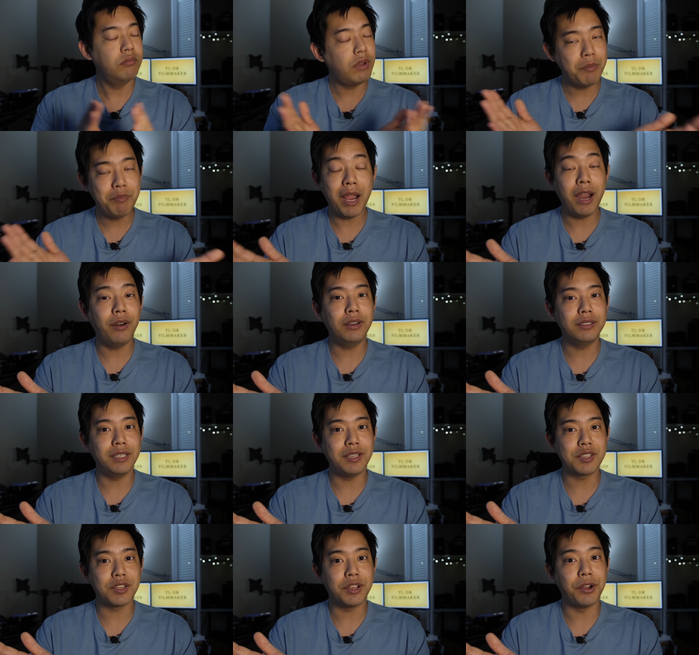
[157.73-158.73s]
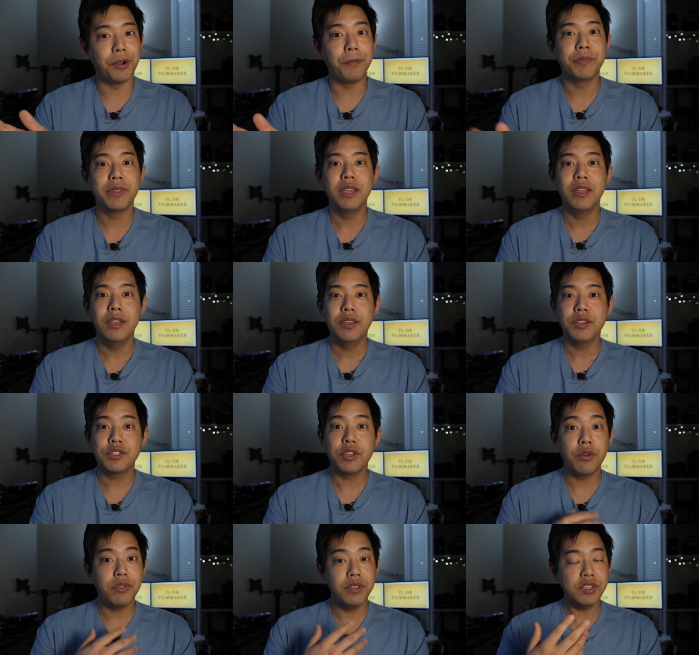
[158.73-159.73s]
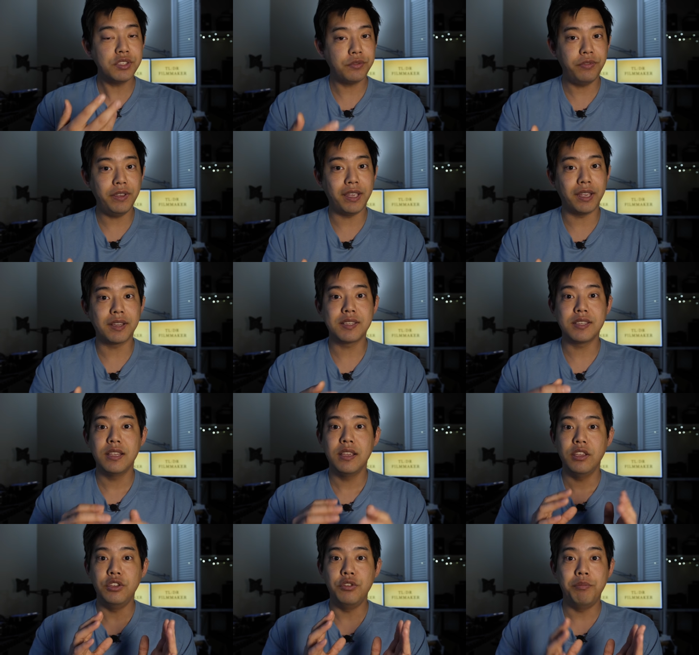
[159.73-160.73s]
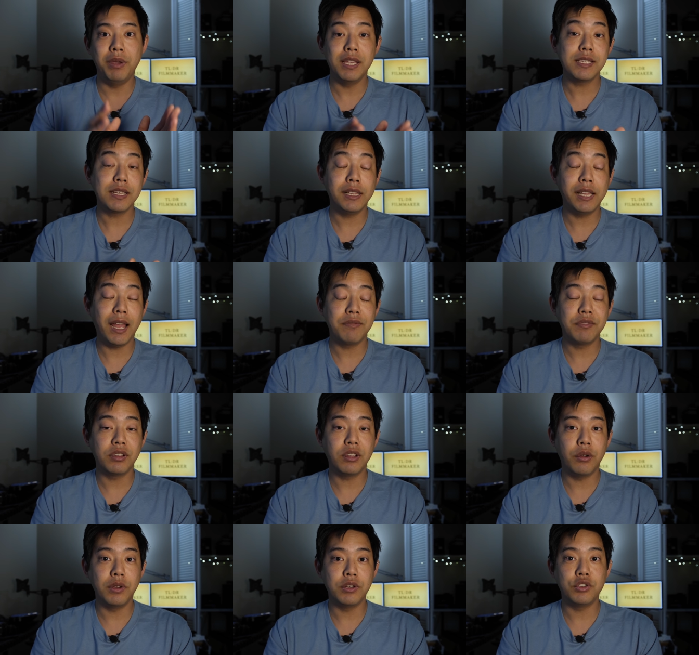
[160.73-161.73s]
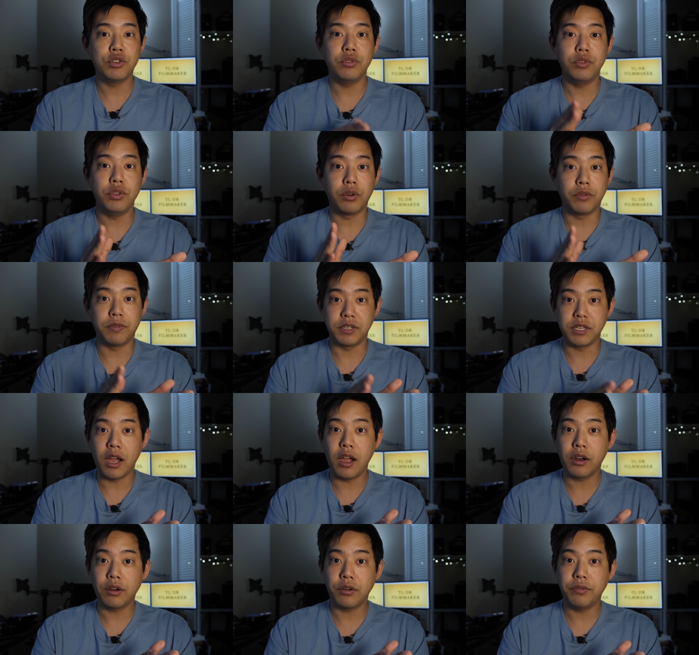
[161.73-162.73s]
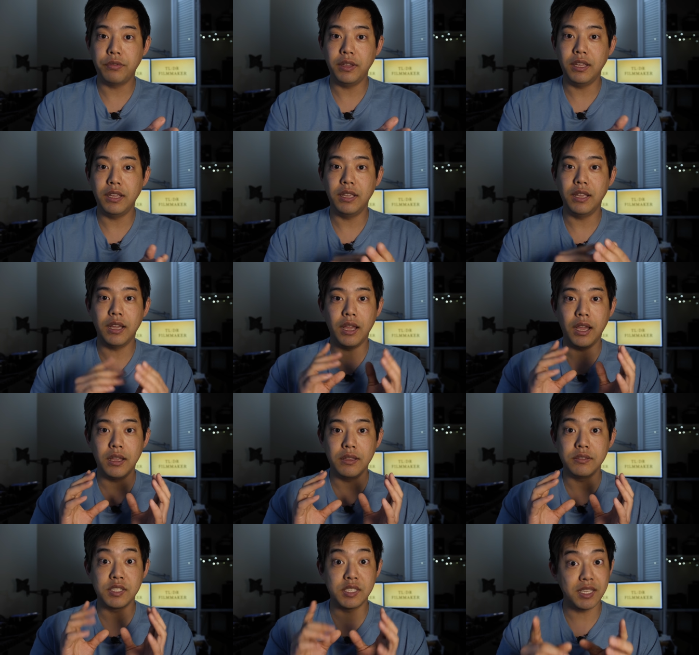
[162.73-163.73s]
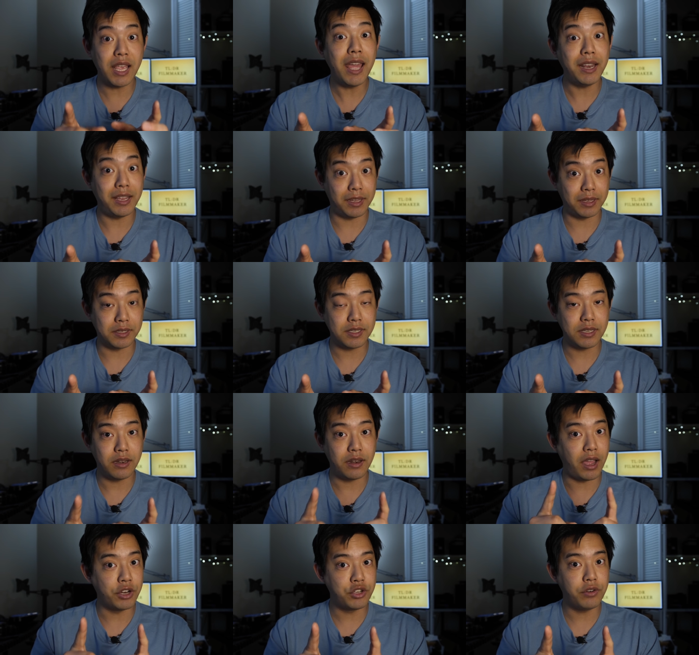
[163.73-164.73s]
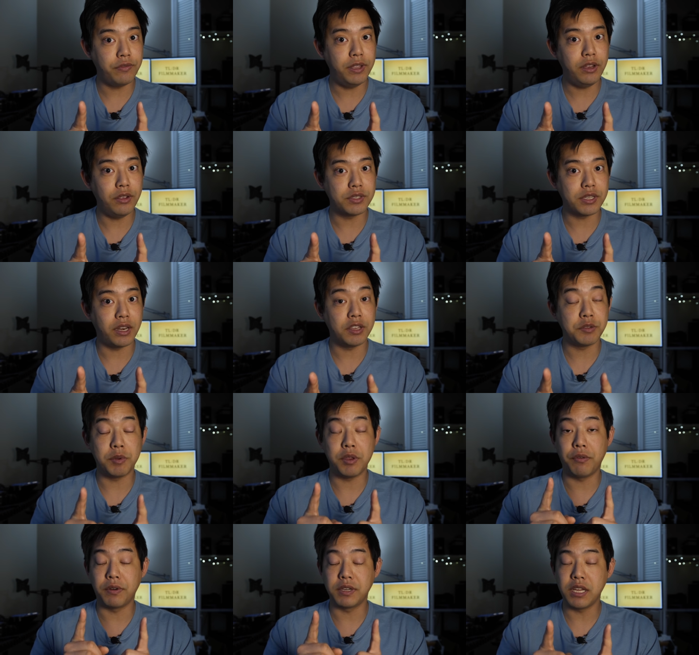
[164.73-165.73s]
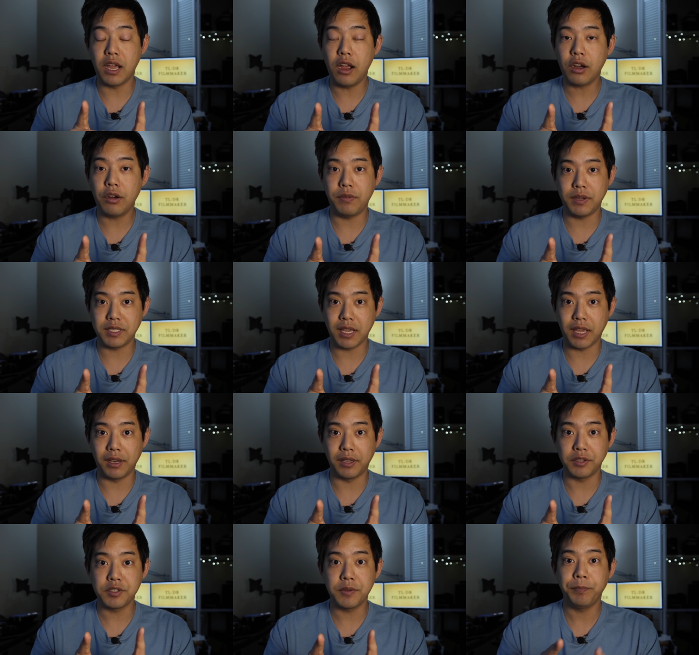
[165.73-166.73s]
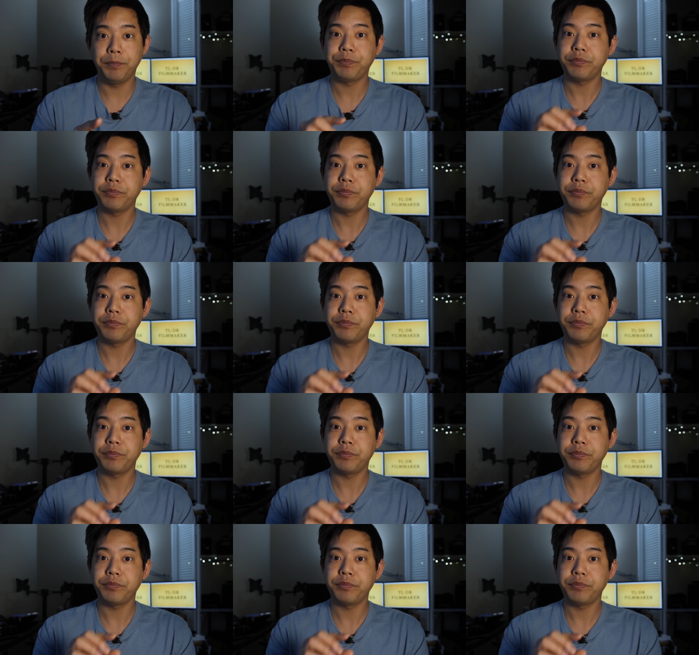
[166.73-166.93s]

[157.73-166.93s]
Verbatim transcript: Apparently so. So this fix, you basically have to go into your photography settings, not your video settings, but your photography settings,